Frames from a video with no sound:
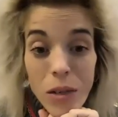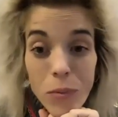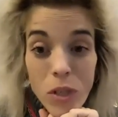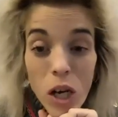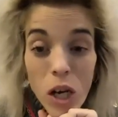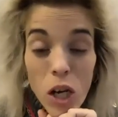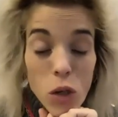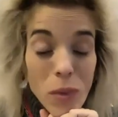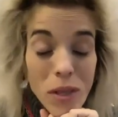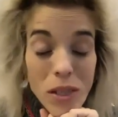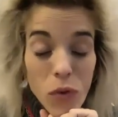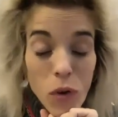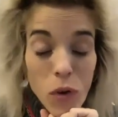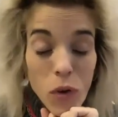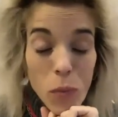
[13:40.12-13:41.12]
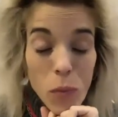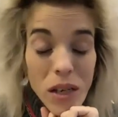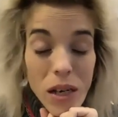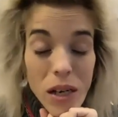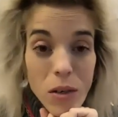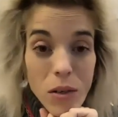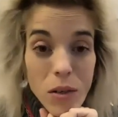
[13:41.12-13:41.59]
documents from
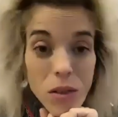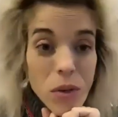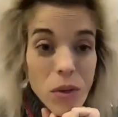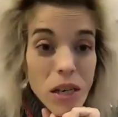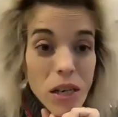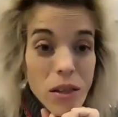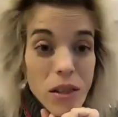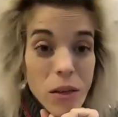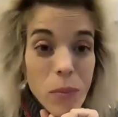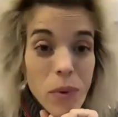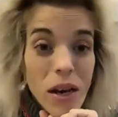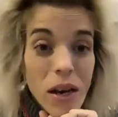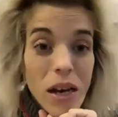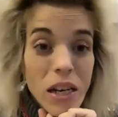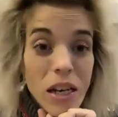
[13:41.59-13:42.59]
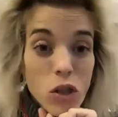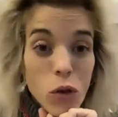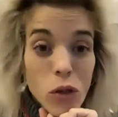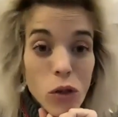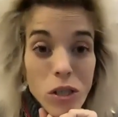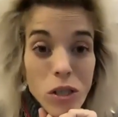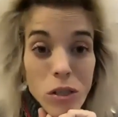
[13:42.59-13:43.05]
the BIH
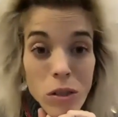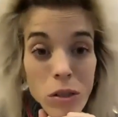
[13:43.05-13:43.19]
court?